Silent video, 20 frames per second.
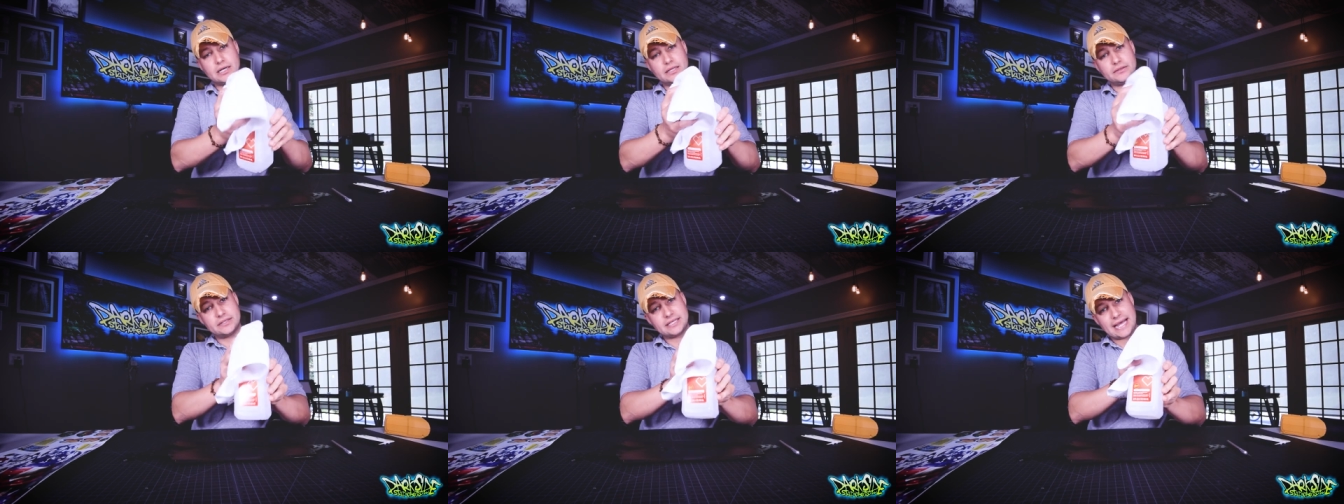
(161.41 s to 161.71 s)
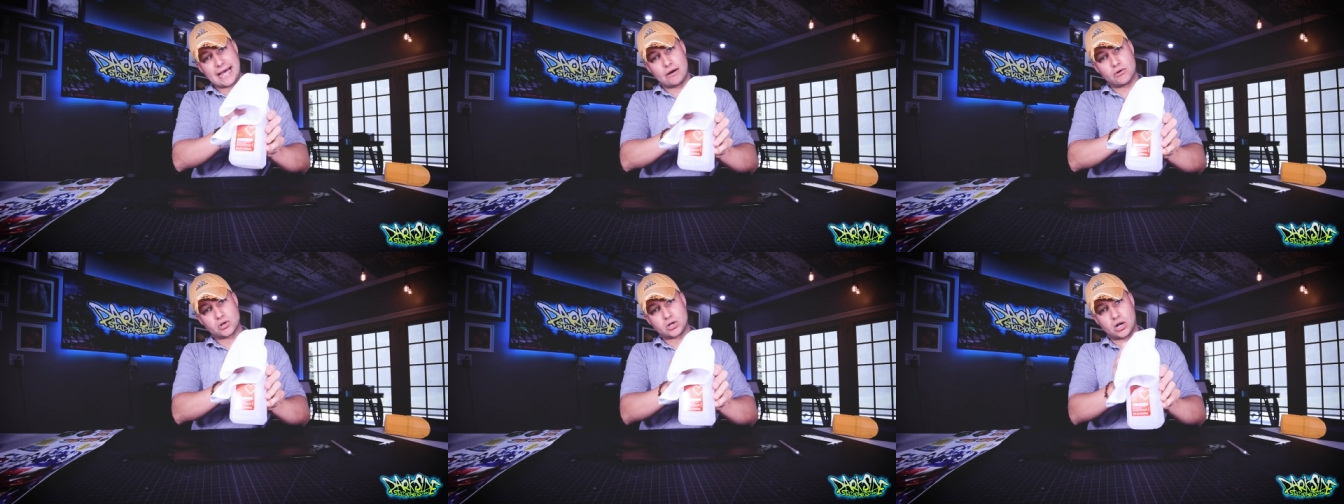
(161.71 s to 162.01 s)

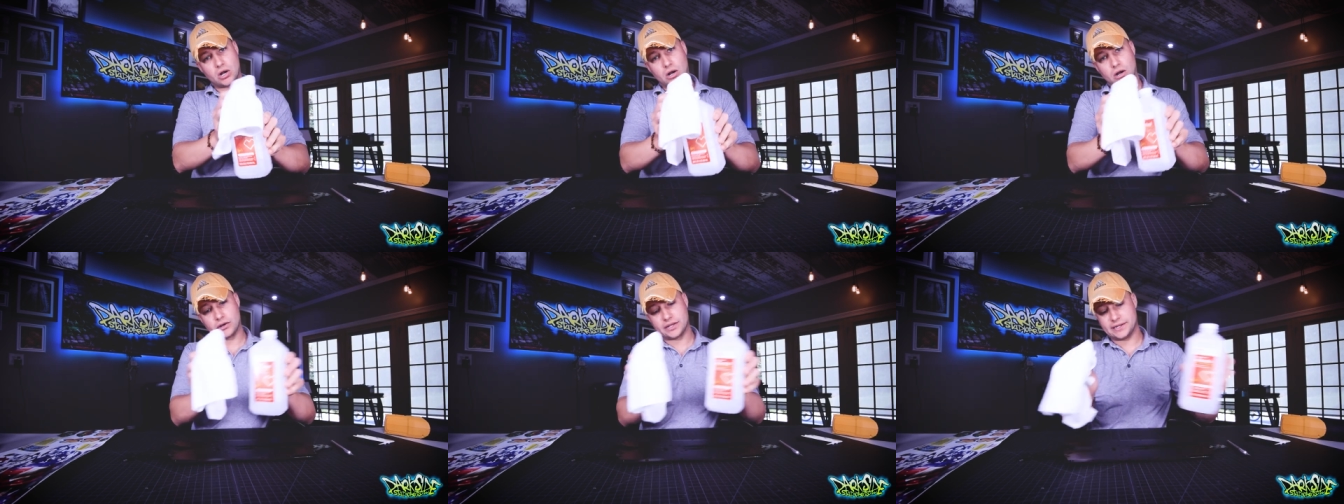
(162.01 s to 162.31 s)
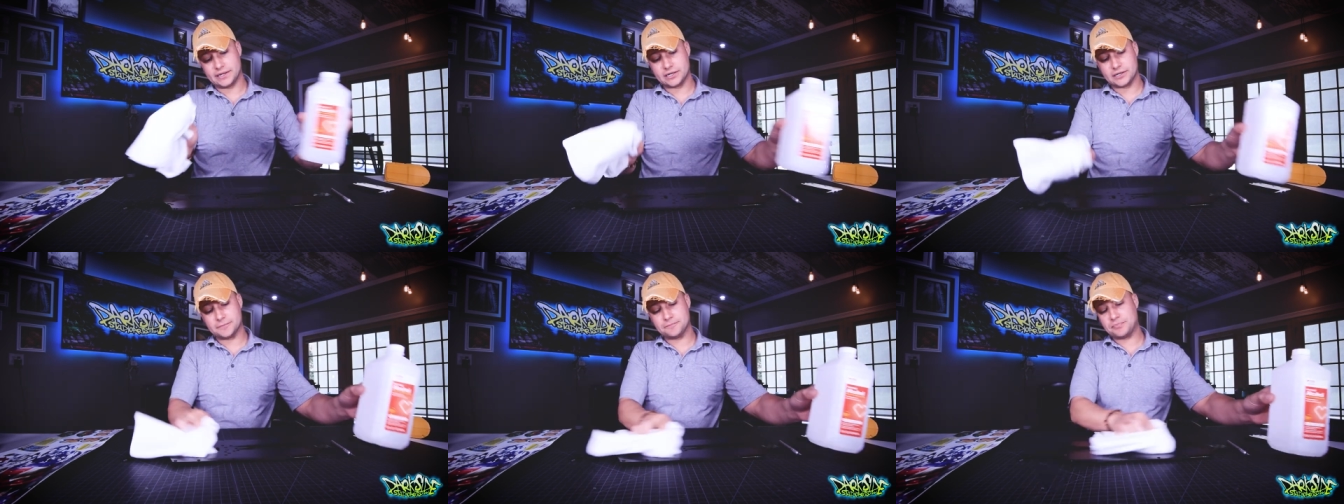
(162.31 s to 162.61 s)
the alcohol
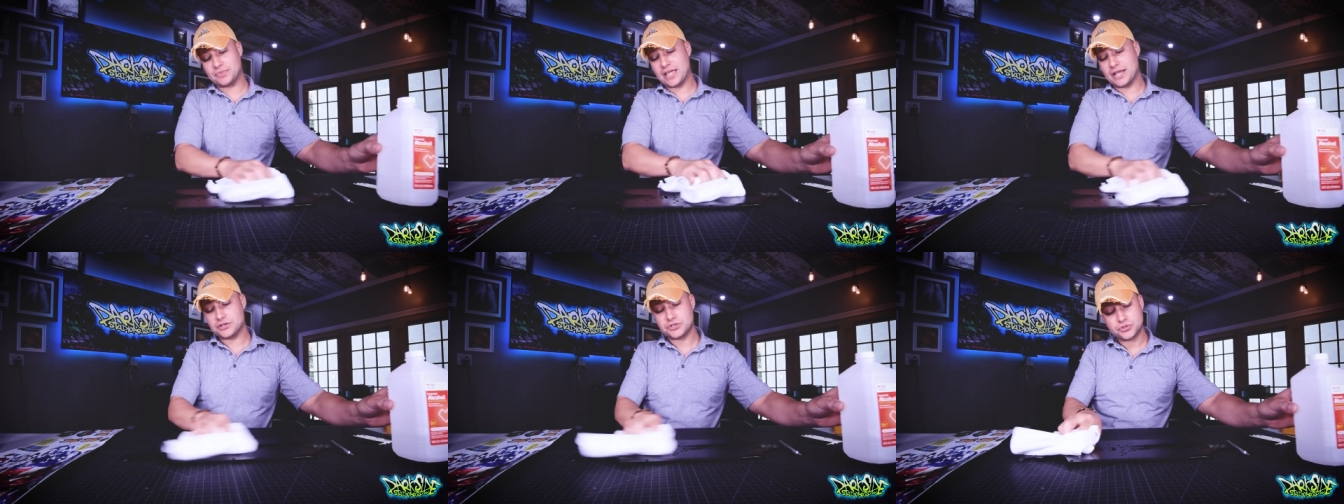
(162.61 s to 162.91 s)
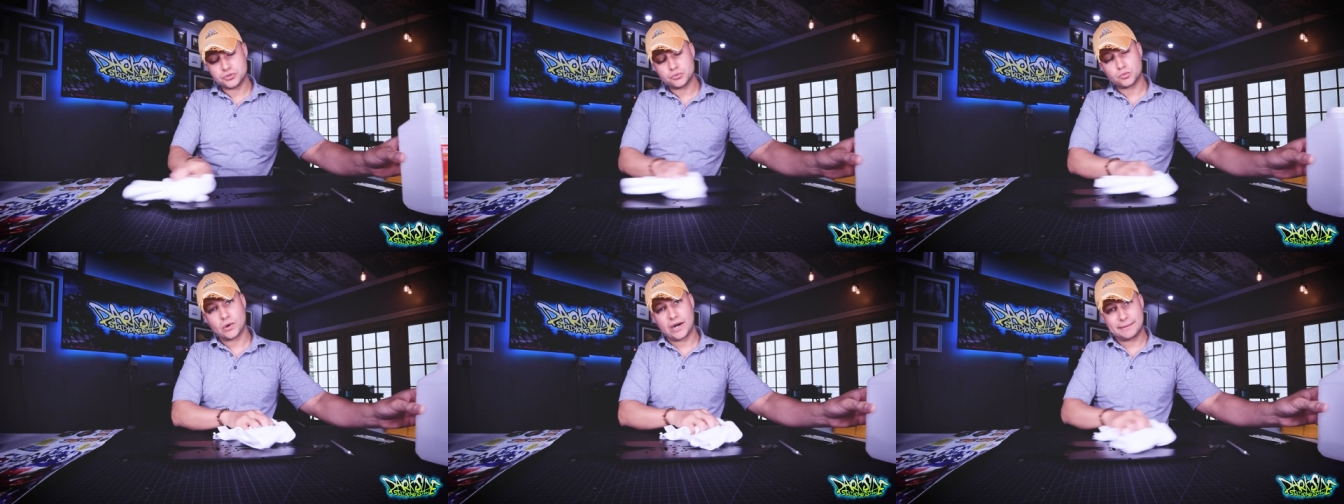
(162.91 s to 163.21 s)
here and
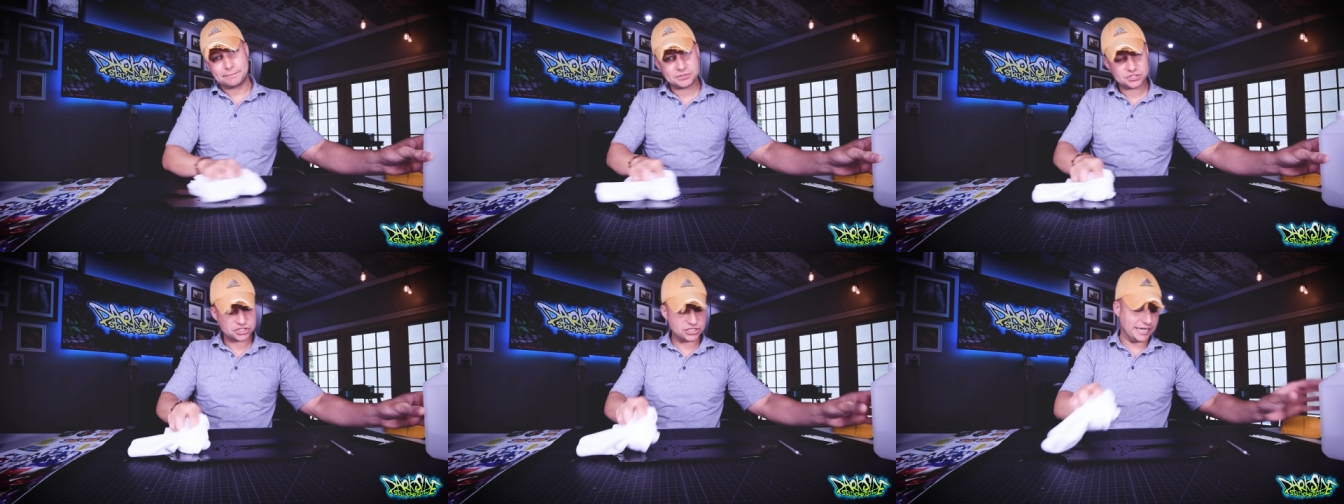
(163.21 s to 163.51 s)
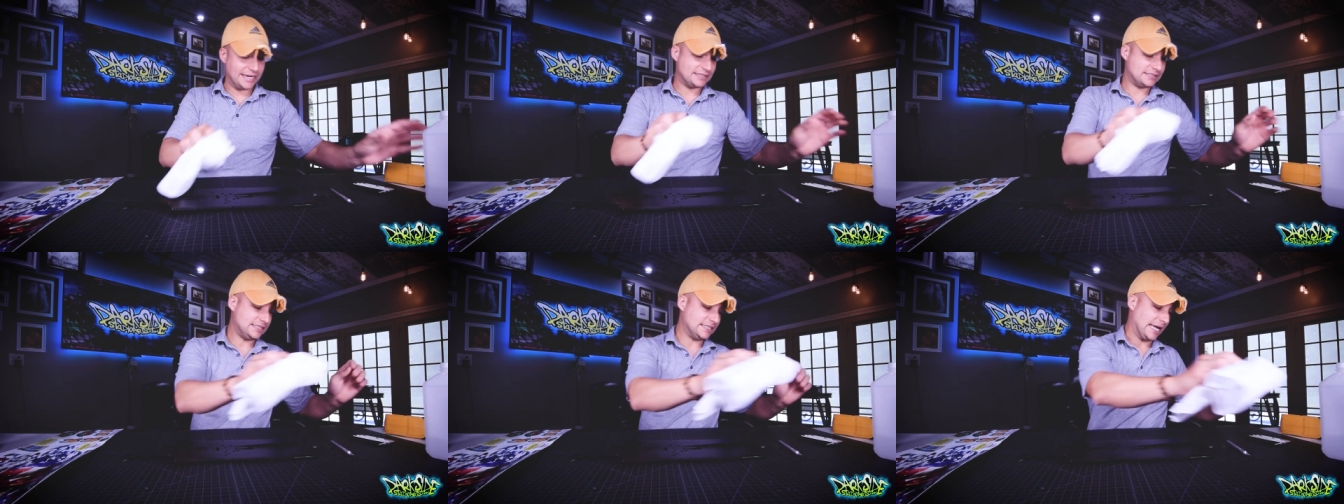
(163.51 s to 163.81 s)
you wipe your
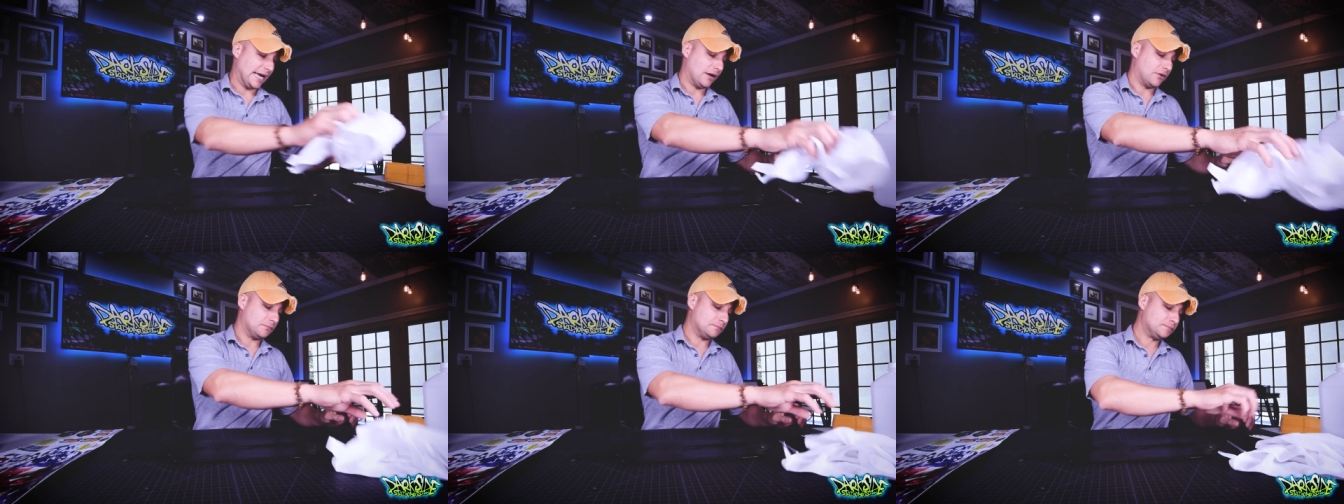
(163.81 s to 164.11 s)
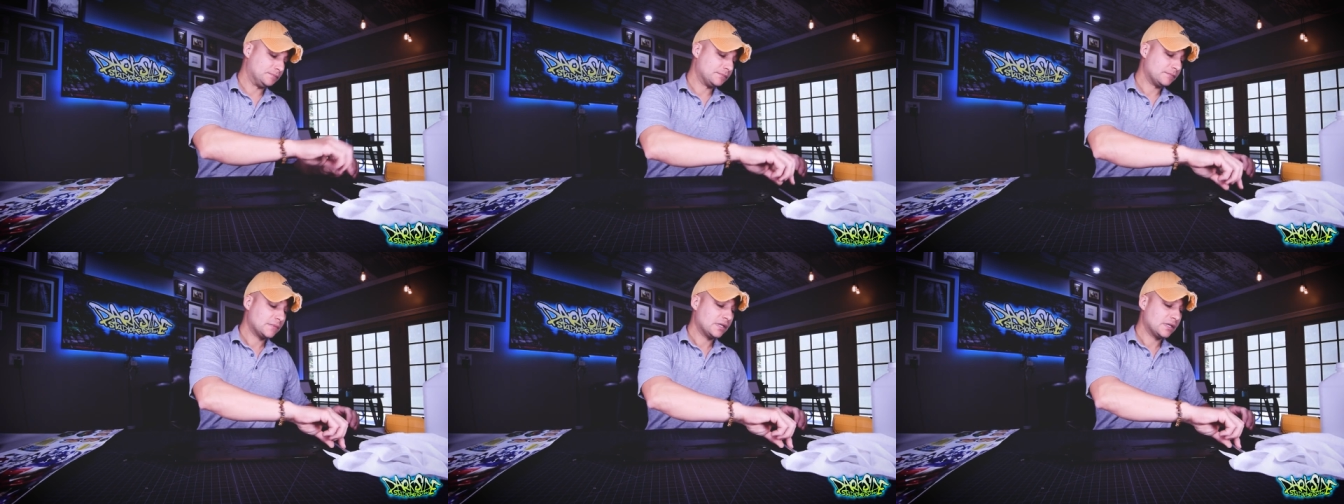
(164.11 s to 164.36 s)
chassis down,